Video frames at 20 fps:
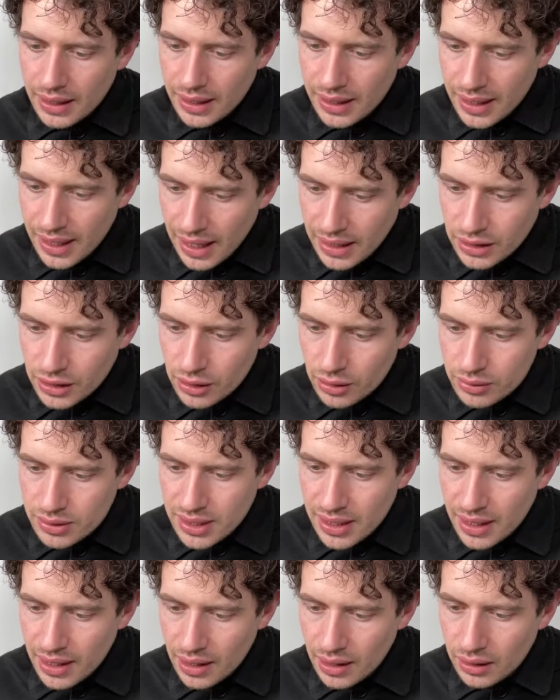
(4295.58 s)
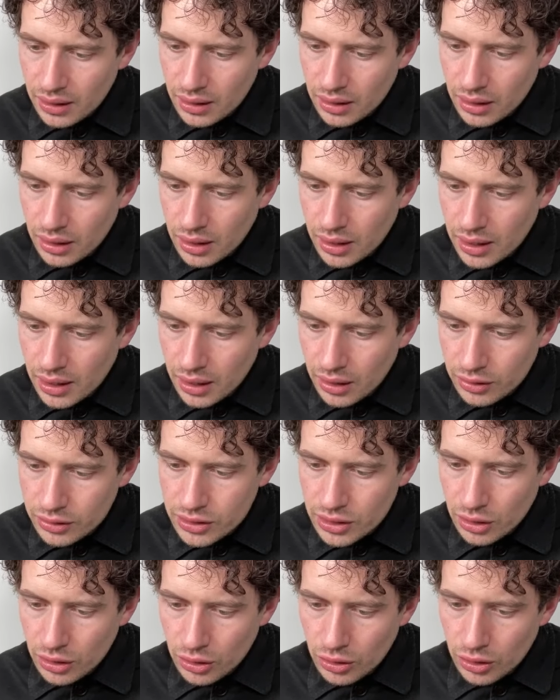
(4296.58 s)
Can you tell
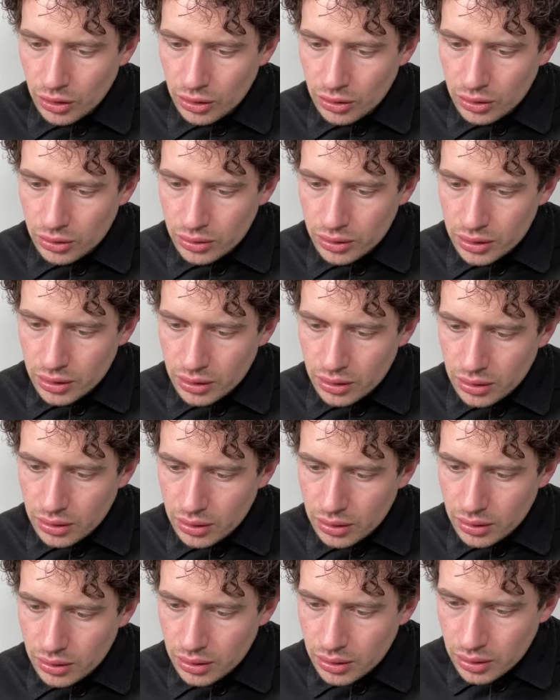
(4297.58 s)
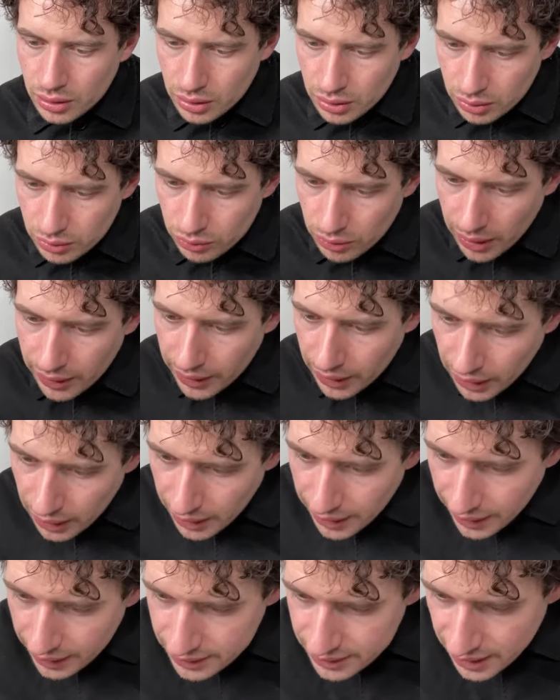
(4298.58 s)
us all... Right then,
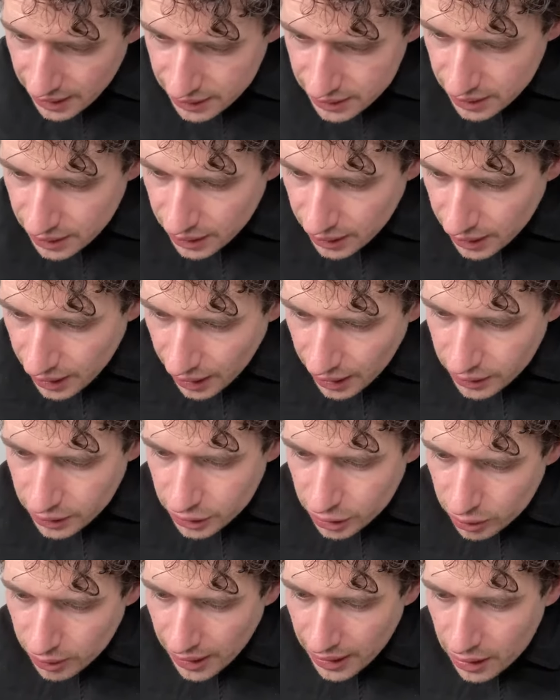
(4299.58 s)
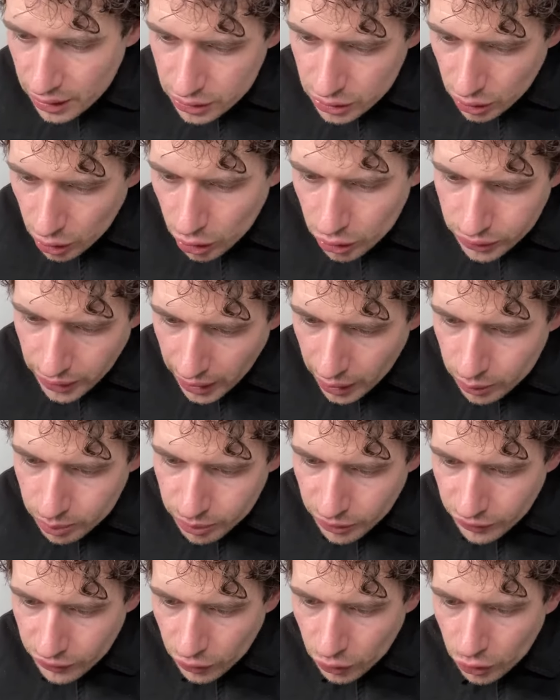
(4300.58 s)
Claire says, can you let us all know
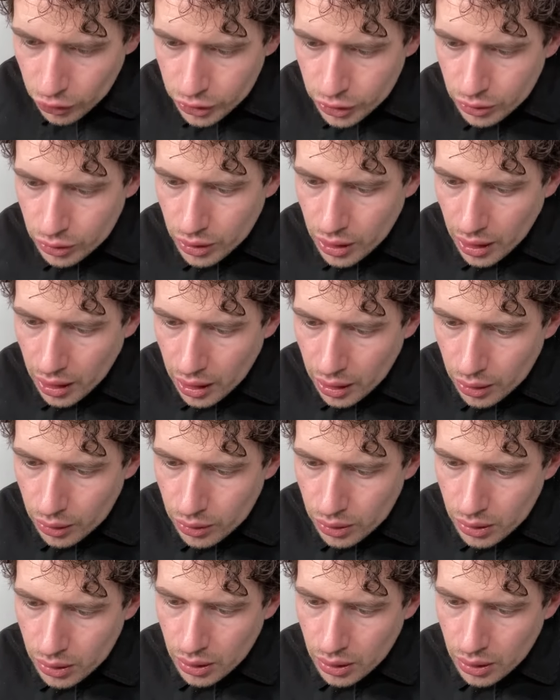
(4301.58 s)
before you go